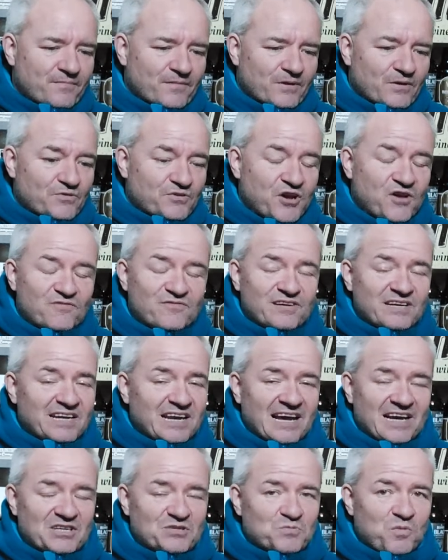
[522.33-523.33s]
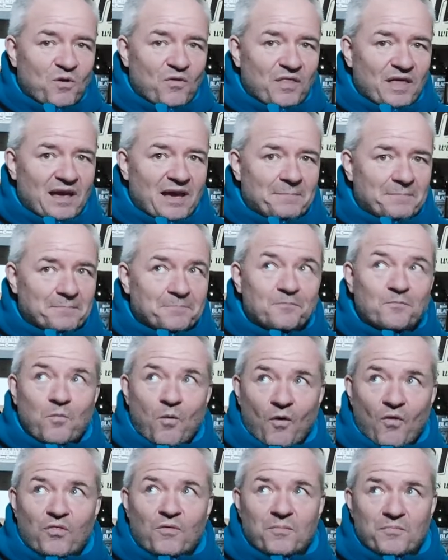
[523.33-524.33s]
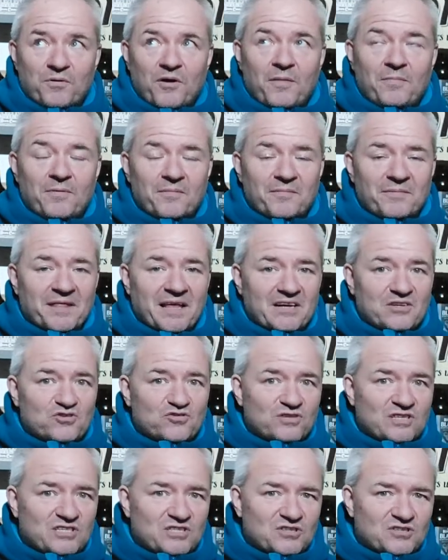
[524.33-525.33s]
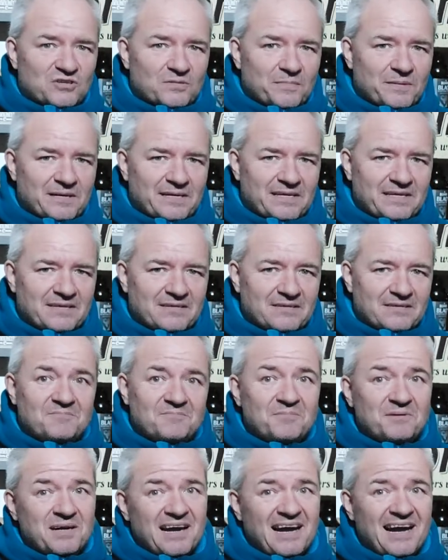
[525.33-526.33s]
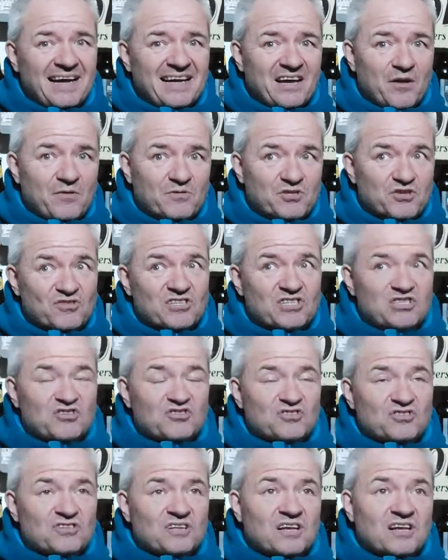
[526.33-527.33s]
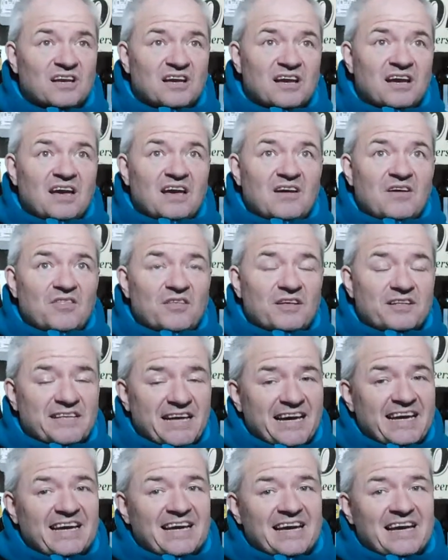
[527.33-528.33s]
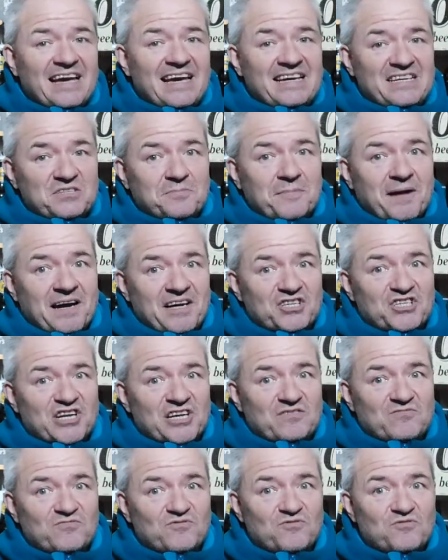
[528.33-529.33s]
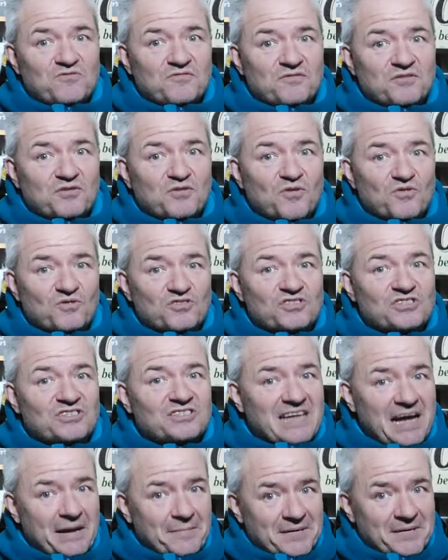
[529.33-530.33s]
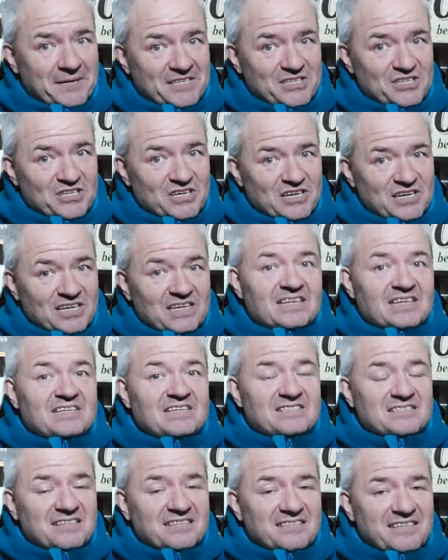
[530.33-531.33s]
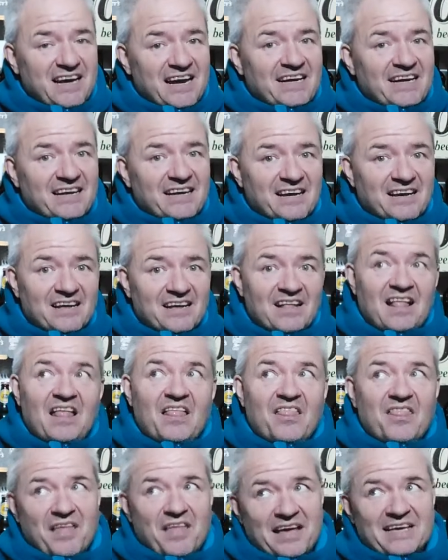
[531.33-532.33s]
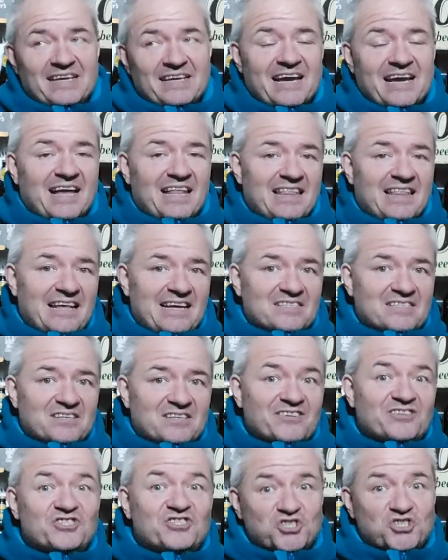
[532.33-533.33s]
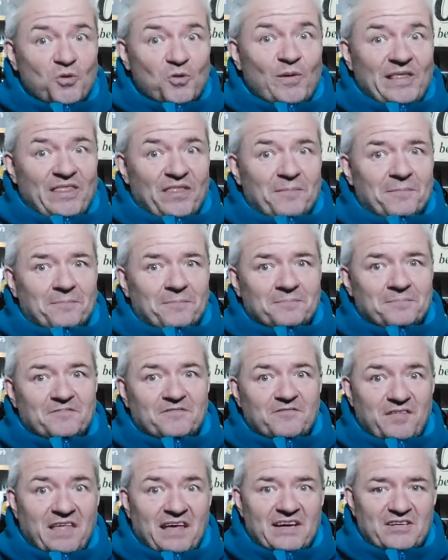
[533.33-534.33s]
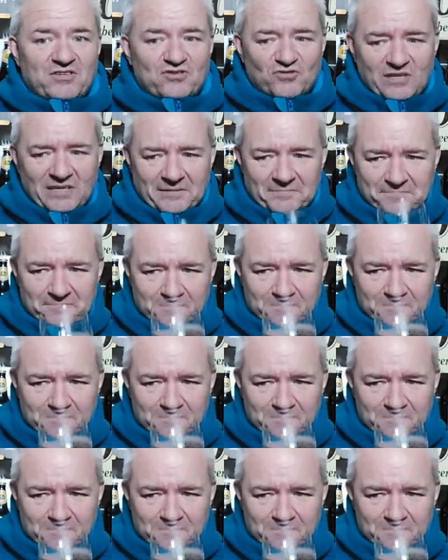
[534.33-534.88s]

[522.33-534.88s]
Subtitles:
who don't realize what the problem with that tree is going to be. But hey, as long as it doesn't, the day it's my shed roof and causes damage is the day they get a letter suing them for their tree.